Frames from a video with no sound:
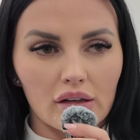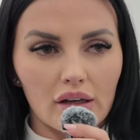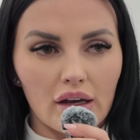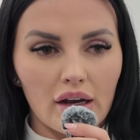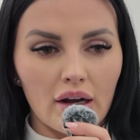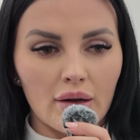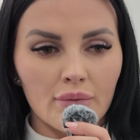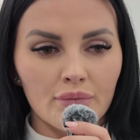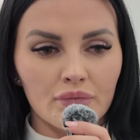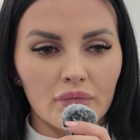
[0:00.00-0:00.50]

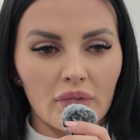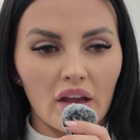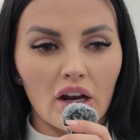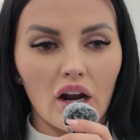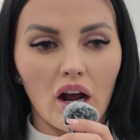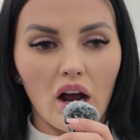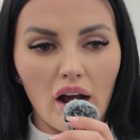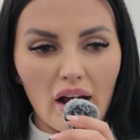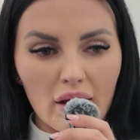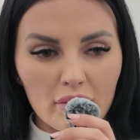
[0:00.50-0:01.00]
and
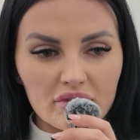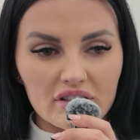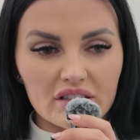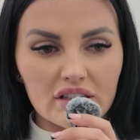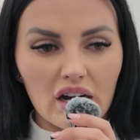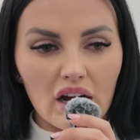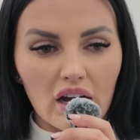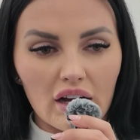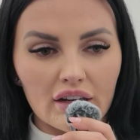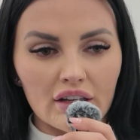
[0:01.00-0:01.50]
I'm
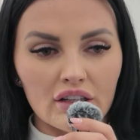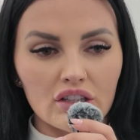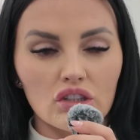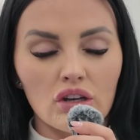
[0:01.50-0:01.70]
starting.